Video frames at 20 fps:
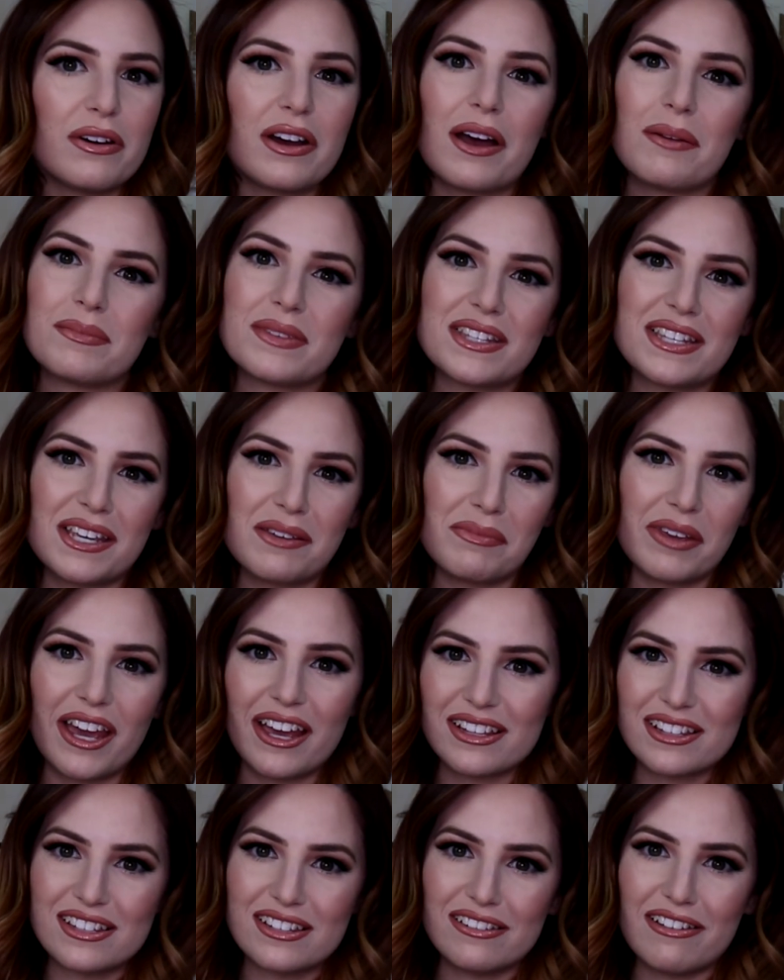Come see me
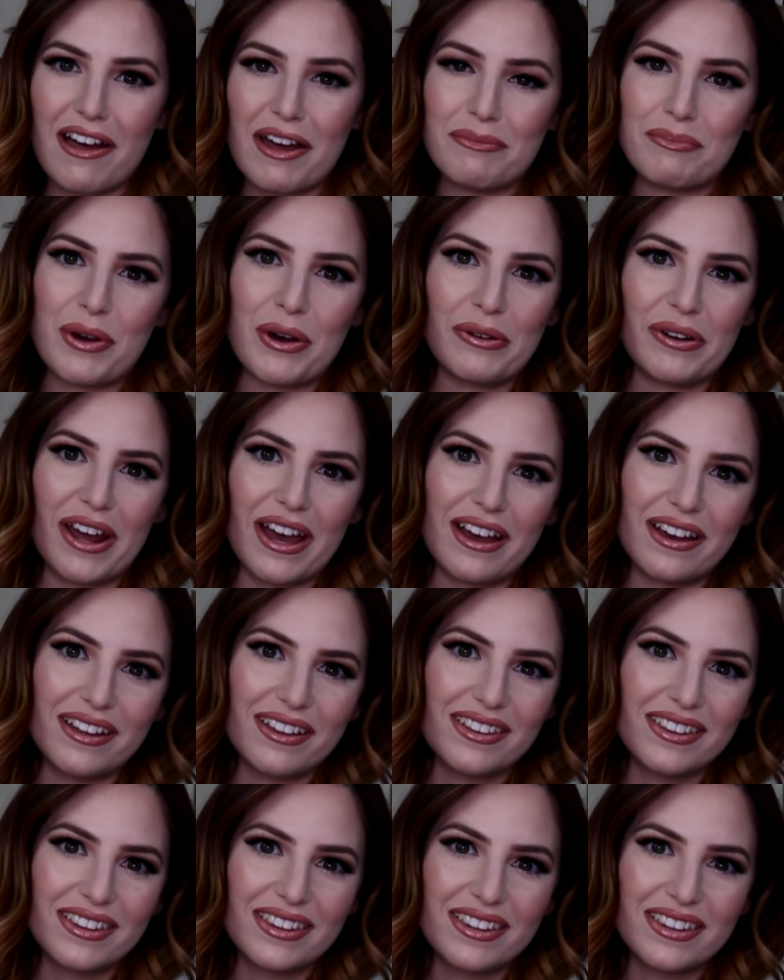at Salon Moda.